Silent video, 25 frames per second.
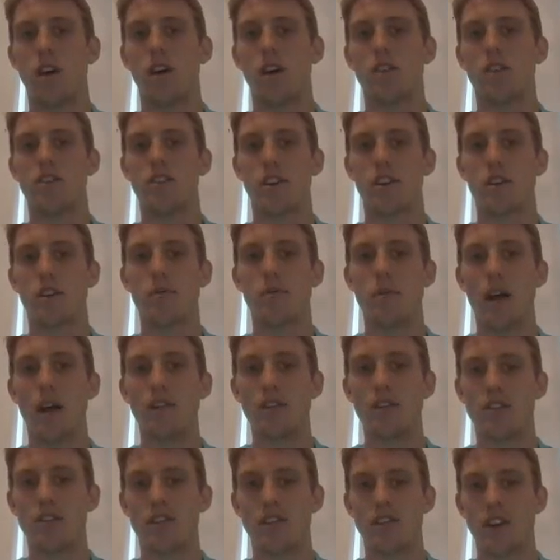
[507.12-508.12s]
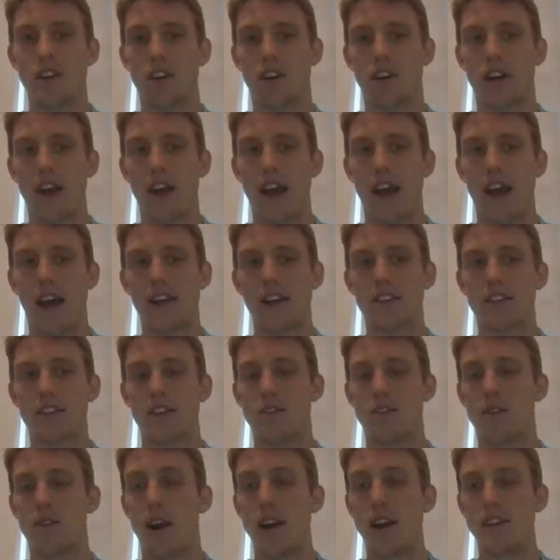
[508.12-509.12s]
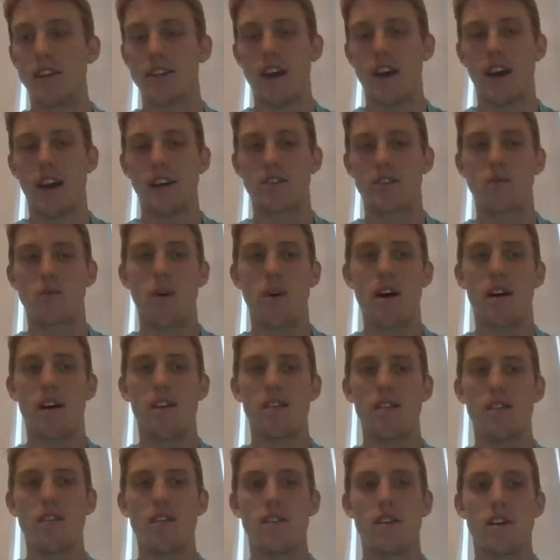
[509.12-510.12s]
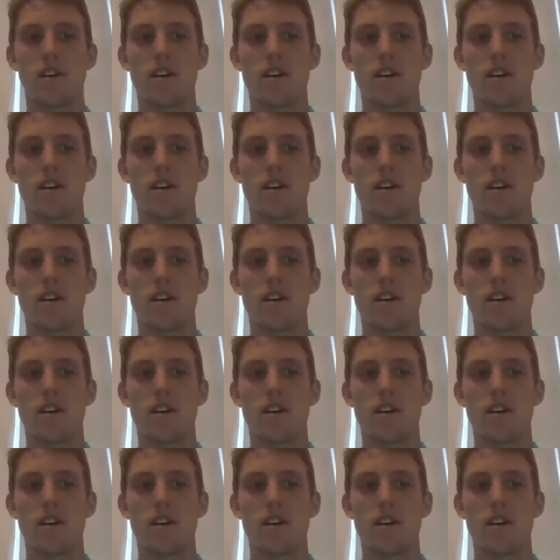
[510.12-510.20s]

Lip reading: serum levels of uric acid rise as well.